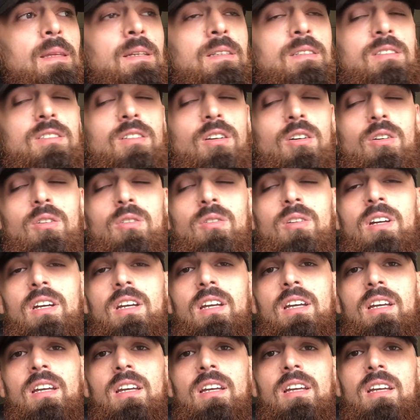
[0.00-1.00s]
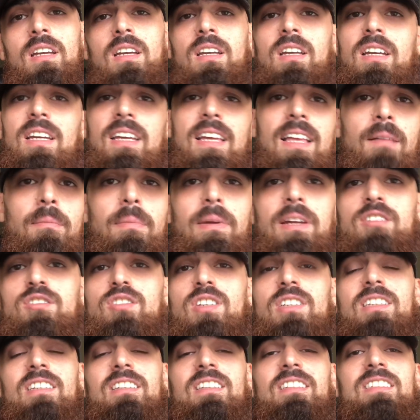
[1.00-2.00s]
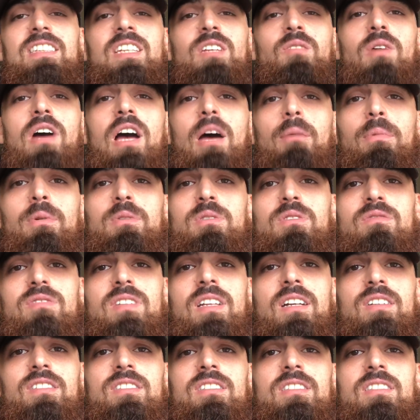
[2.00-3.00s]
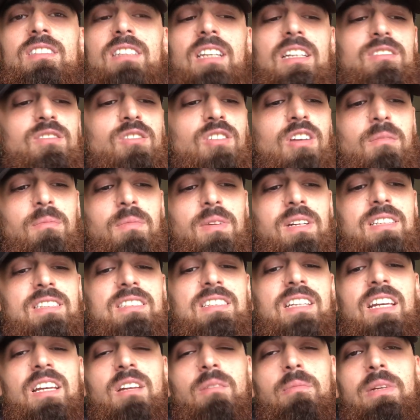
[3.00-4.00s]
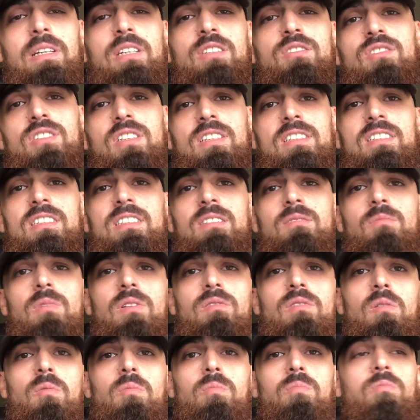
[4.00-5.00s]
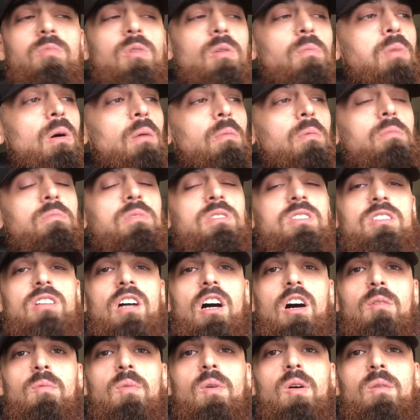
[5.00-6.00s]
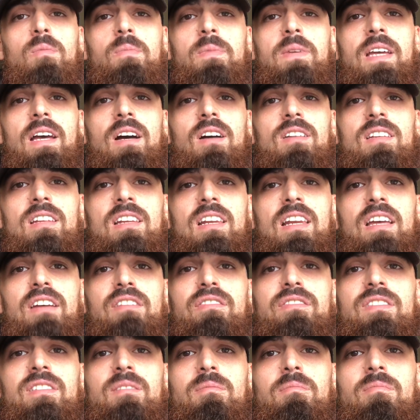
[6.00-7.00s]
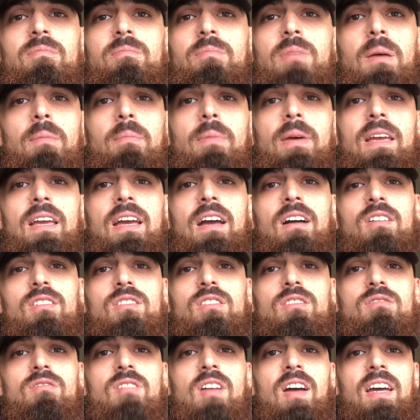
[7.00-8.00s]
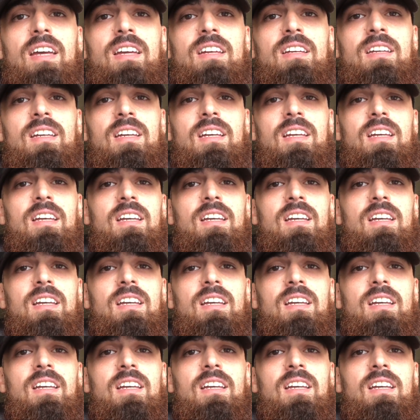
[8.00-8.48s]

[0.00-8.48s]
So it'll be interesting to see what happens with Nelson. That's all I'm going to say. It'll be interesting. Whether we'll probably start Iwobi out on the left, Pepe out on the right.